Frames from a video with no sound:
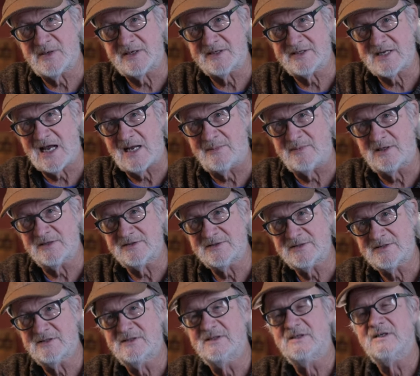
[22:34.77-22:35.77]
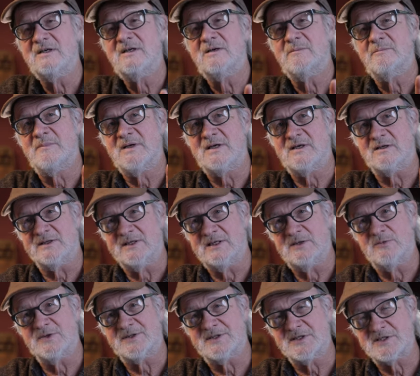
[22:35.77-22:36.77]
spectabilis mingled
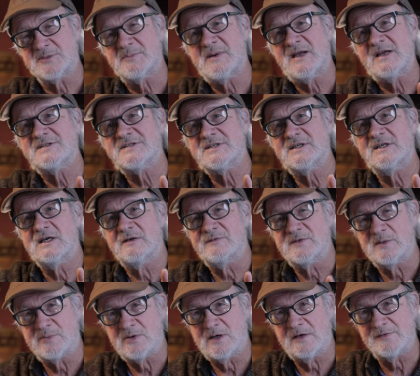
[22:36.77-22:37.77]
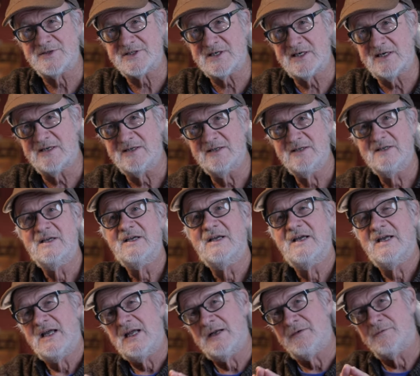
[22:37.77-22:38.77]
in with the spacing of the Perovskia
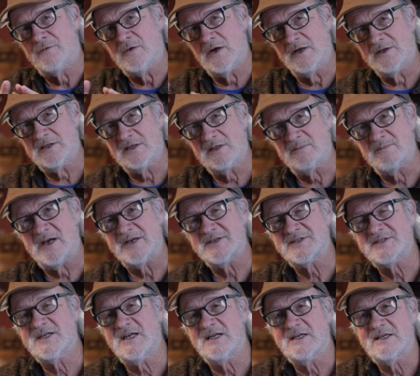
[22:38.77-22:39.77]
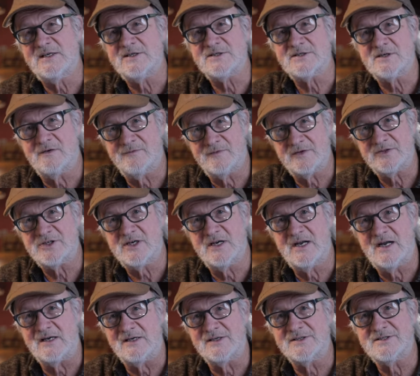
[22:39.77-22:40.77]
and fronted by Stachys
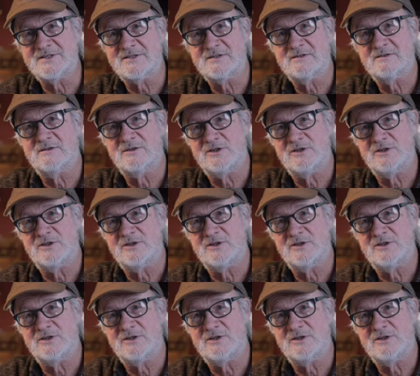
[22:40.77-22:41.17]
officinalis